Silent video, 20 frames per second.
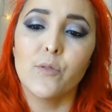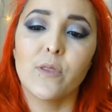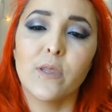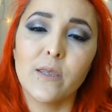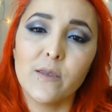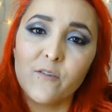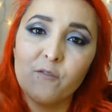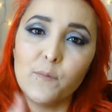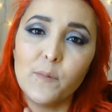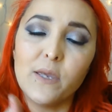
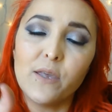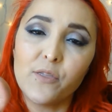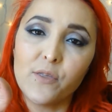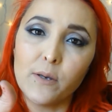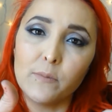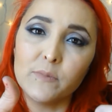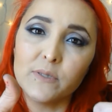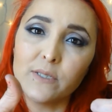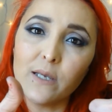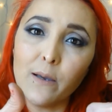give me a
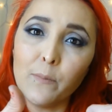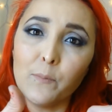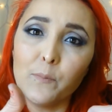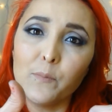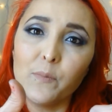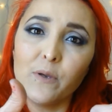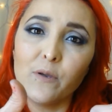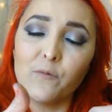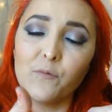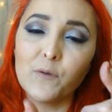thumbs up
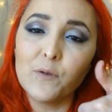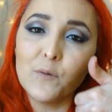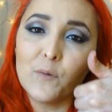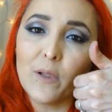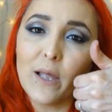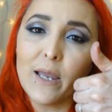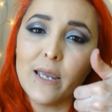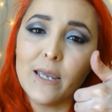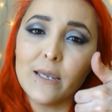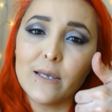if you
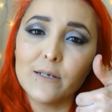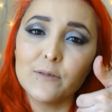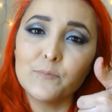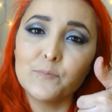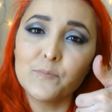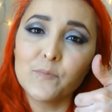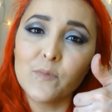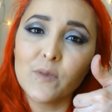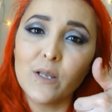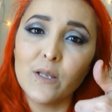like.
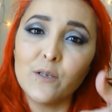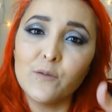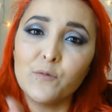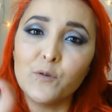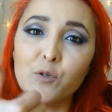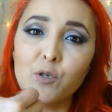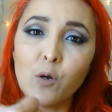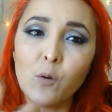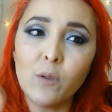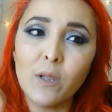And if you
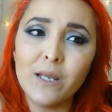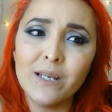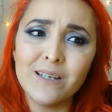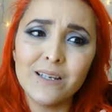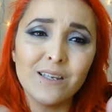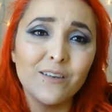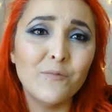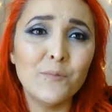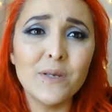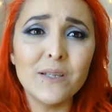don't like,
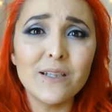give me a